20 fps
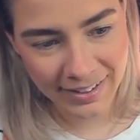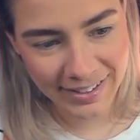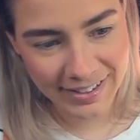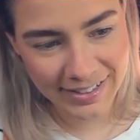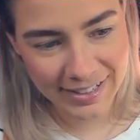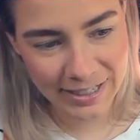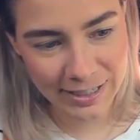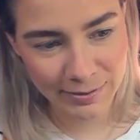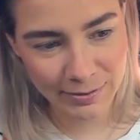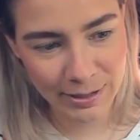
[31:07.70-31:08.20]
I
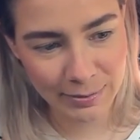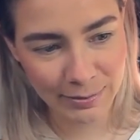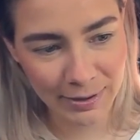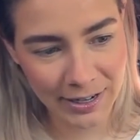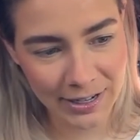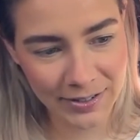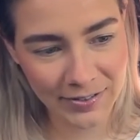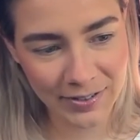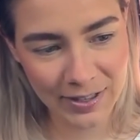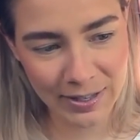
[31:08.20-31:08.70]
changed my
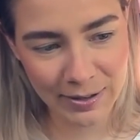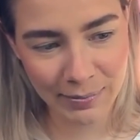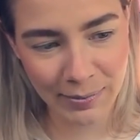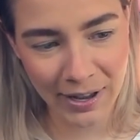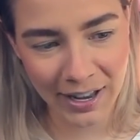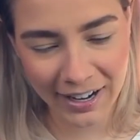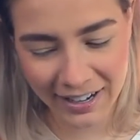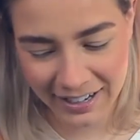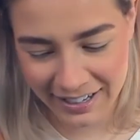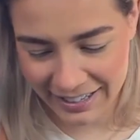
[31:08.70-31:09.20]
brows for the
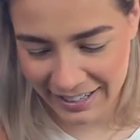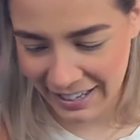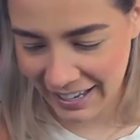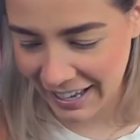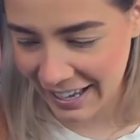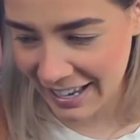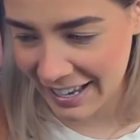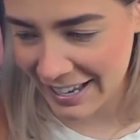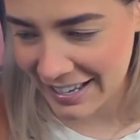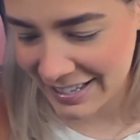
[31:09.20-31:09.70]
better?
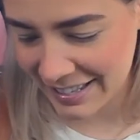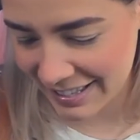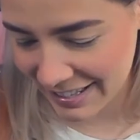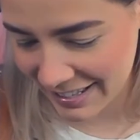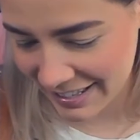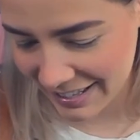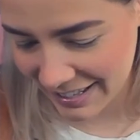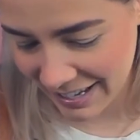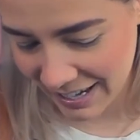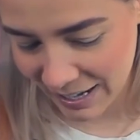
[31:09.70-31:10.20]
Yes,
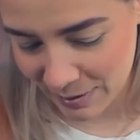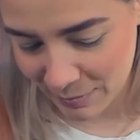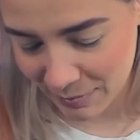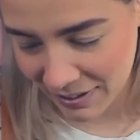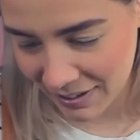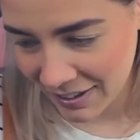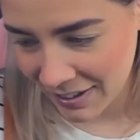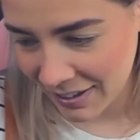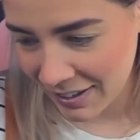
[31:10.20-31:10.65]
same.